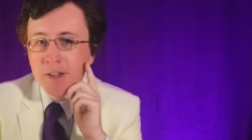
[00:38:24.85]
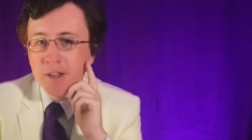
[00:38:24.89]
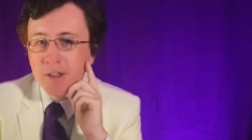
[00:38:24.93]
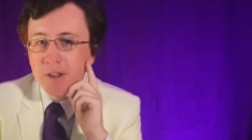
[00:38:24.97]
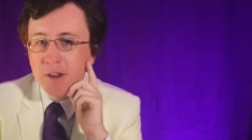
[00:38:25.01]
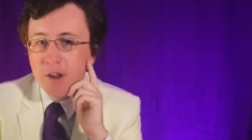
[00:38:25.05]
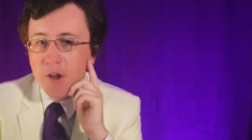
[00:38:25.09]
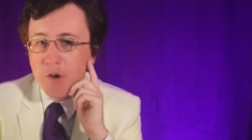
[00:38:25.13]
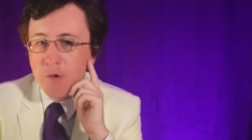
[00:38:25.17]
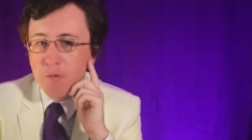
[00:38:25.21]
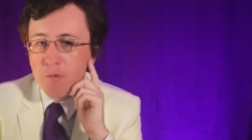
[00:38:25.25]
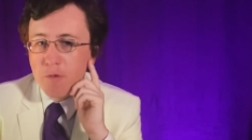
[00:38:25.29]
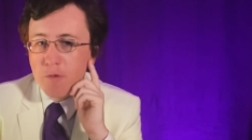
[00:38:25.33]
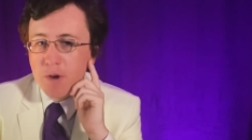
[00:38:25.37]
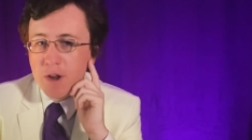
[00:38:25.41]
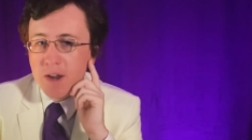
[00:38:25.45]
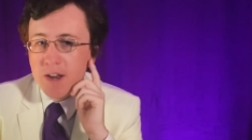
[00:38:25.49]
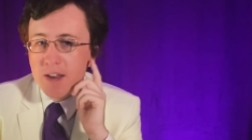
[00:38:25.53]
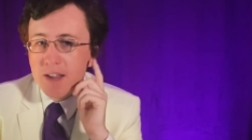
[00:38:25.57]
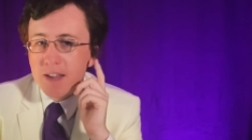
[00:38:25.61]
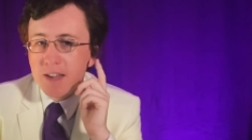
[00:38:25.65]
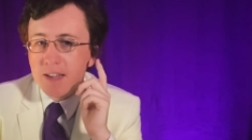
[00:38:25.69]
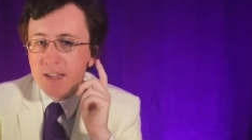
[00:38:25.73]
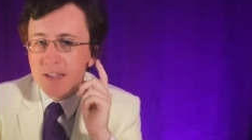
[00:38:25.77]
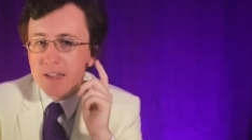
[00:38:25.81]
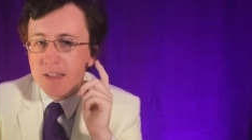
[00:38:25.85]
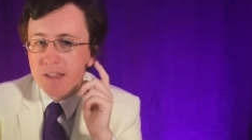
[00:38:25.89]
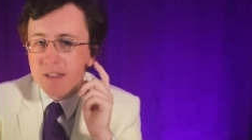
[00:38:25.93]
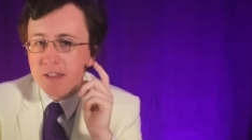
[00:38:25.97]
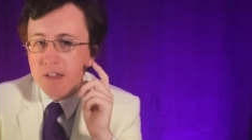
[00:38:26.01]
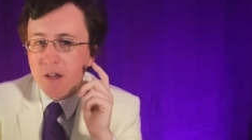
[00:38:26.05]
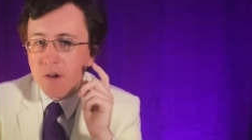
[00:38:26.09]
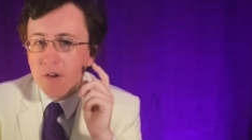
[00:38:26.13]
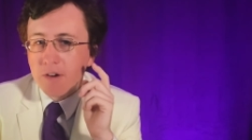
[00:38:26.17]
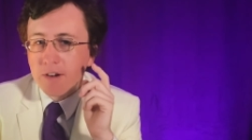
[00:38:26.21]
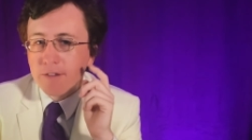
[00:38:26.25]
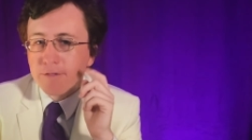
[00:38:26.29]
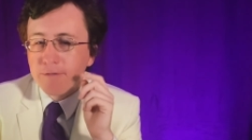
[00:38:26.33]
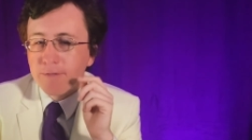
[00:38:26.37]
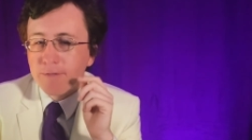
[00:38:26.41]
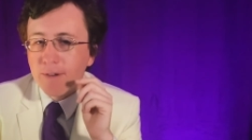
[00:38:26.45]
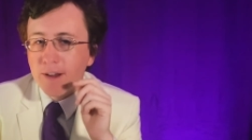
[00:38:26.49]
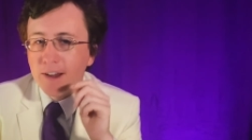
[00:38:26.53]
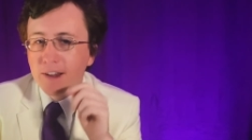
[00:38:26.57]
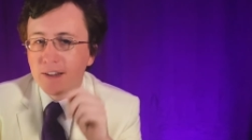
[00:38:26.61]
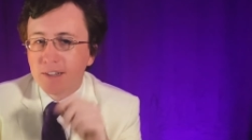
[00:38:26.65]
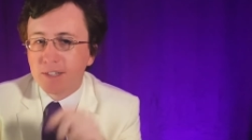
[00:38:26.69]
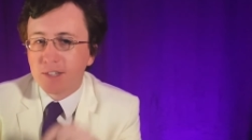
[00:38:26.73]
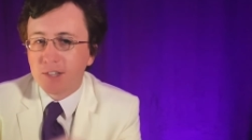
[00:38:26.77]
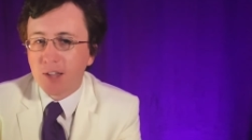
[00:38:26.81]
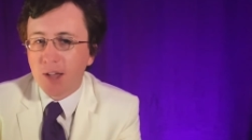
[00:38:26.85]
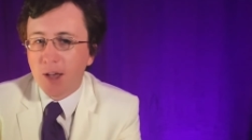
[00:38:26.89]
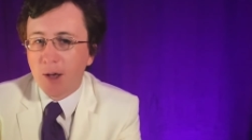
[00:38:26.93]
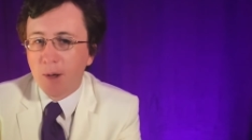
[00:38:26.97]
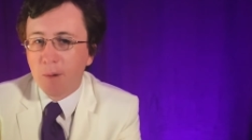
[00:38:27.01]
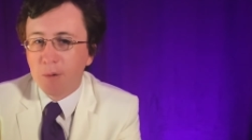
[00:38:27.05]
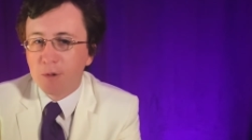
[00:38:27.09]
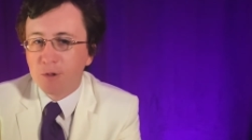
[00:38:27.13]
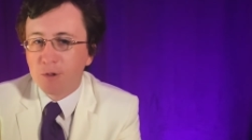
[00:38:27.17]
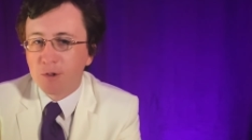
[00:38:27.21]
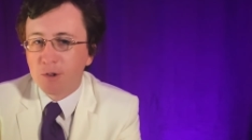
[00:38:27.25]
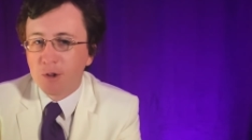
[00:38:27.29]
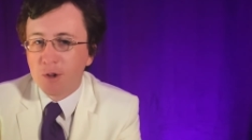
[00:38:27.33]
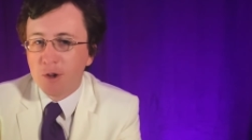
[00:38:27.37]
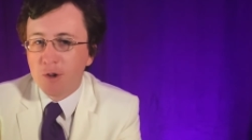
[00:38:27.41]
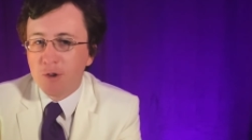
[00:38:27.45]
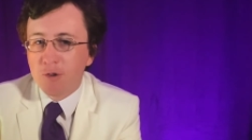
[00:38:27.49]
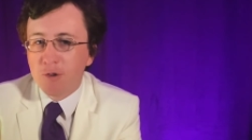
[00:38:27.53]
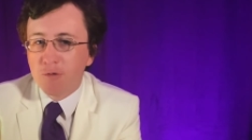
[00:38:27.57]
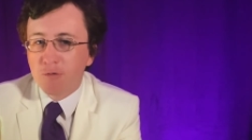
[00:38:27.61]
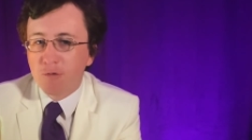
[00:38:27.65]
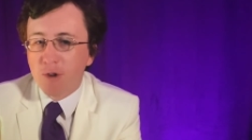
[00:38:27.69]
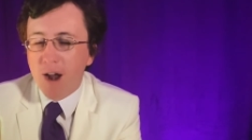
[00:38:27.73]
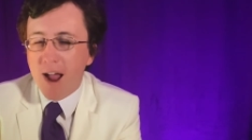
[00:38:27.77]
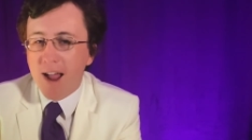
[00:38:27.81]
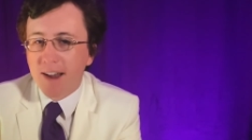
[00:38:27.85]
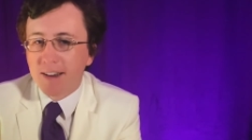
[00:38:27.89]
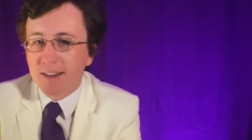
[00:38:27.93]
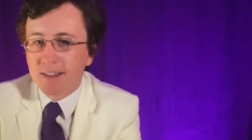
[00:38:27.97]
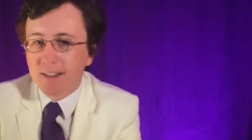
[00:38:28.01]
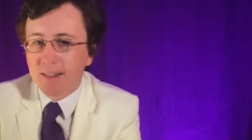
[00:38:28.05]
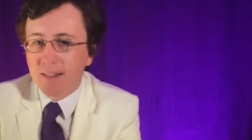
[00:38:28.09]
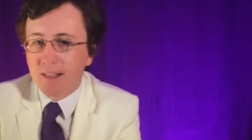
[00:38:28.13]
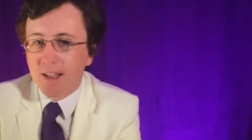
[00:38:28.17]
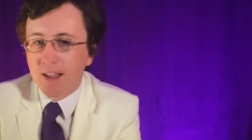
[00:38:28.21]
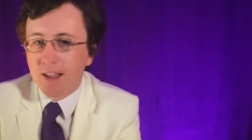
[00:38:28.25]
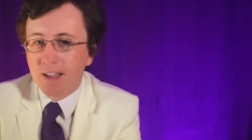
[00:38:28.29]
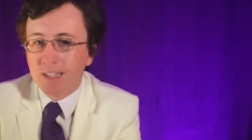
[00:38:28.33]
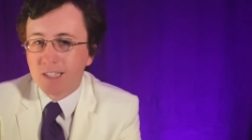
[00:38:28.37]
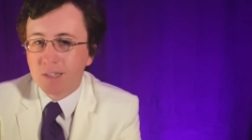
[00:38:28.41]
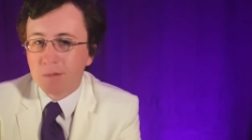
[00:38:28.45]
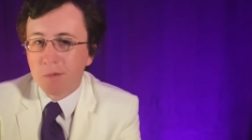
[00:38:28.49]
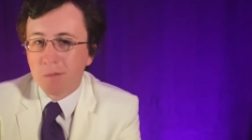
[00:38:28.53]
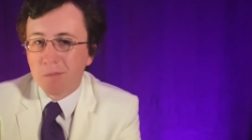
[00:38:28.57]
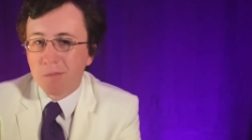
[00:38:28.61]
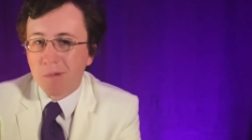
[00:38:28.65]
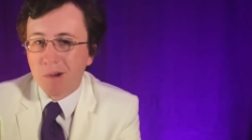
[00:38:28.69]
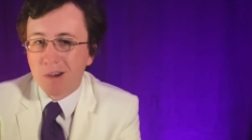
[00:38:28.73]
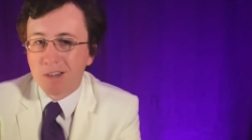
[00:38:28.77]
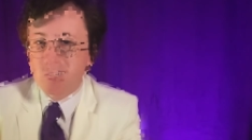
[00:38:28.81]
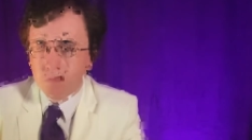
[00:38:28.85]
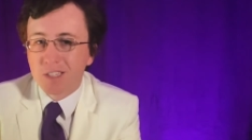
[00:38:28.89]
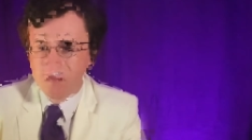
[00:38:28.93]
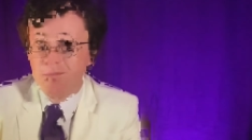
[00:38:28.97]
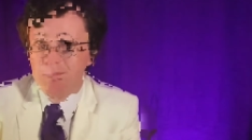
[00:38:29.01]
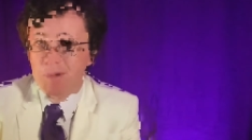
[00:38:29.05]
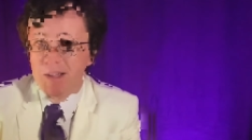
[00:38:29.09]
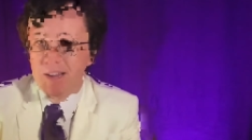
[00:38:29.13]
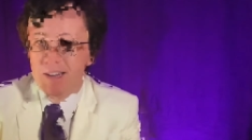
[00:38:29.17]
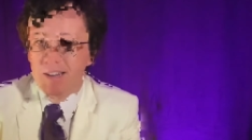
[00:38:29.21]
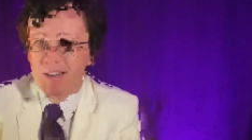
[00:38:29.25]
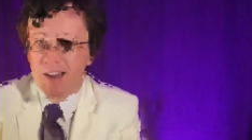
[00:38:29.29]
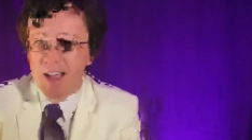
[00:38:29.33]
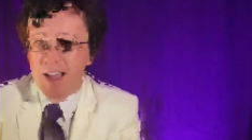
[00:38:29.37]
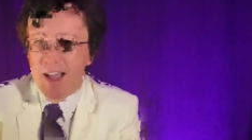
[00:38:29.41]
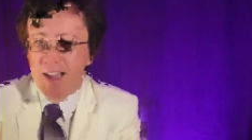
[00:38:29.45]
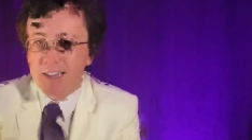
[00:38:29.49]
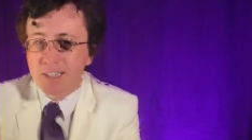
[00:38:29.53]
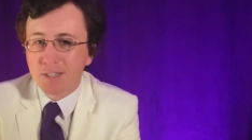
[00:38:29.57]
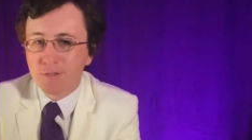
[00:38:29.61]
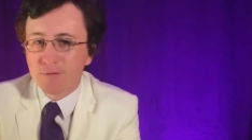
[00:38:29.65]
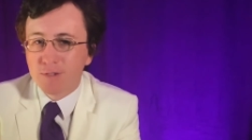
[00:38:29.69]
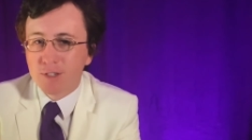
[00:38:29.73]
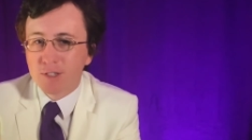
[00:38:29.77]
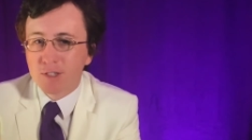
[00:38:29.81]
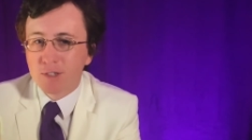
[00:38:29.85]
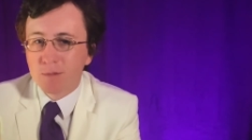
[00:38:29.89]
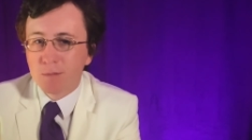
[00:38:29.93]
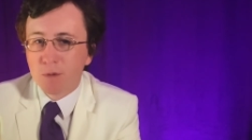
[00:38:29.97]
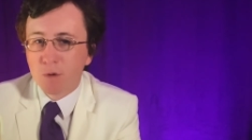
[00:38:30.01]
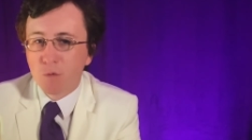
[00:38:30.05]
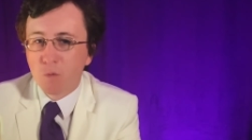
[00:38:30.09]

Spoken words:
reading current affairs helped radicalize him and participate in activism.